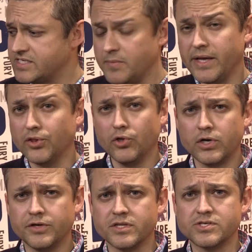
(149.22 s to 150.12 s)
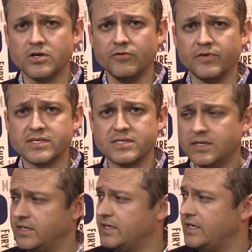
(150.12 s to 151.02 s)
as it may look on the surface,
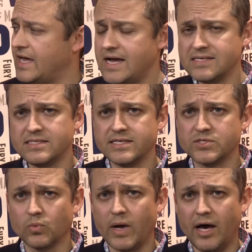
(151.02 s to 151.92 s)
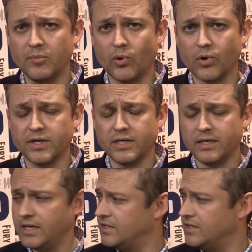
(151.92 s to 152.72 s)
it has this round board in it,